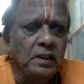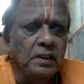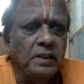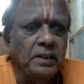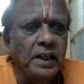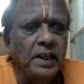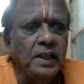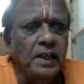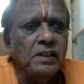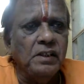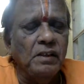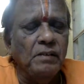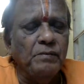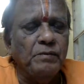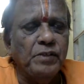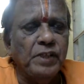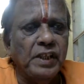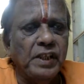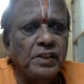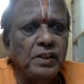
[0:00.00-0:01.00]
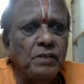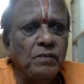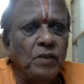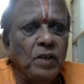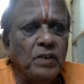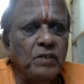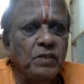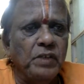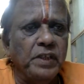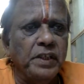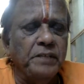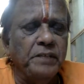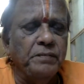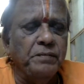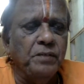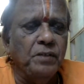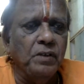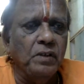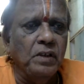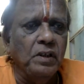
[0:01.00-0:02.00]
There is from section
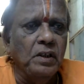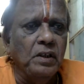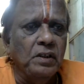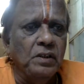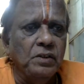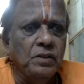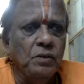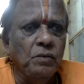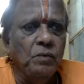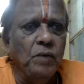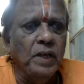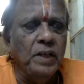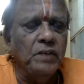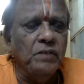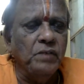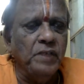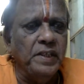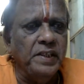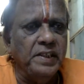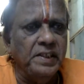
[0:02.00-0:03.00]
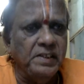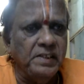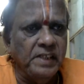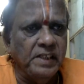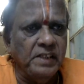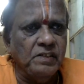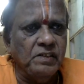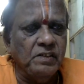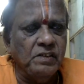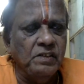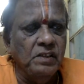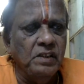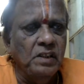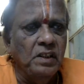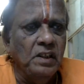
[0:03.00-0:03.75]
124 to 126,